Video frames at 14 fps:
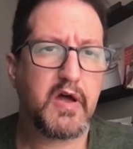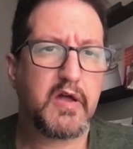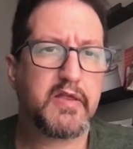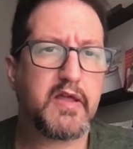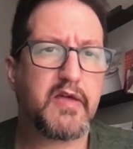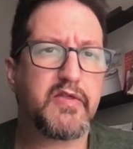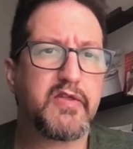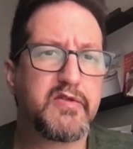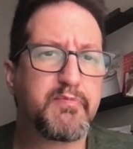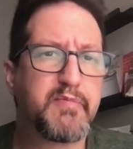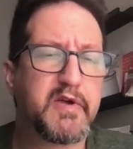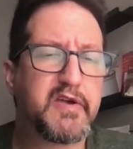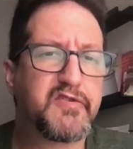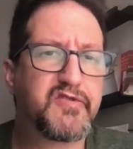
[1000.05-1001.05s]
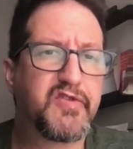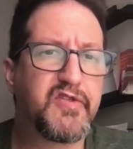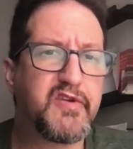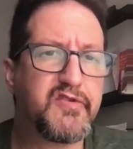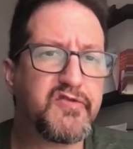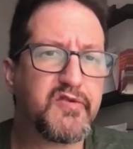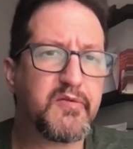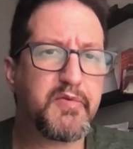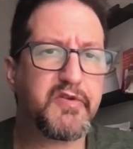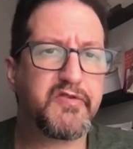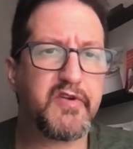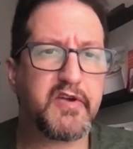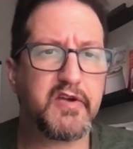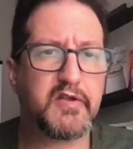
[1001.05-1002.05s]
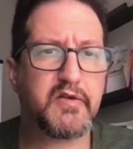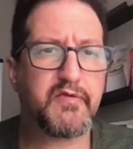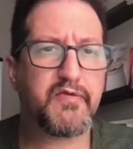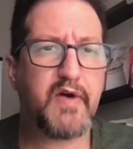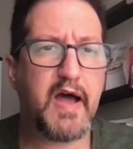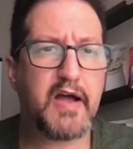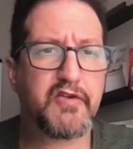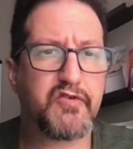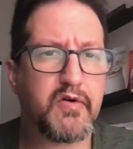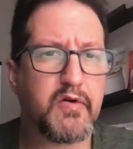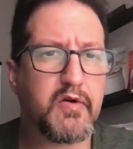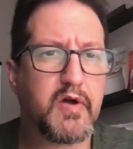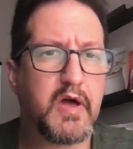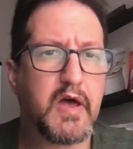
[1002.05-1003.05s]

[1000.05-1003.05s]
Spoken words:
Now, because this particular fracture